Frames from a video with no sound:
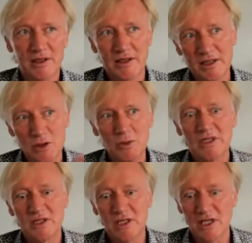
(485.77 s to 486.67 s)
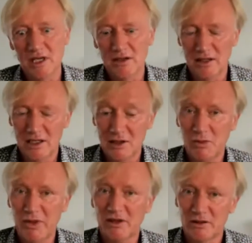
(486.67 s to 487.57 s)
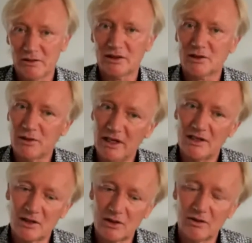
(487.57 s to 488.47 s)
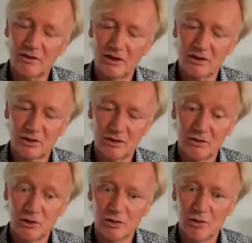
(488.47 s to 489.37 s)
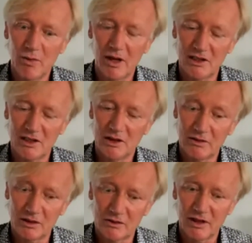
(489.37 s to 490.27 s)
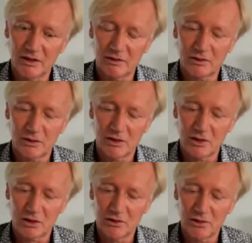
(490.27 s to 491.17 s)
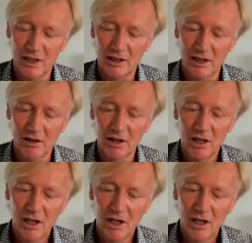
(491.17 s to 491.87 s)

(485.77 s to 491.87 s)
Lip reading: is to be seen under the aspect of this crisis, of this sort of new normality, of this phase of transition right now.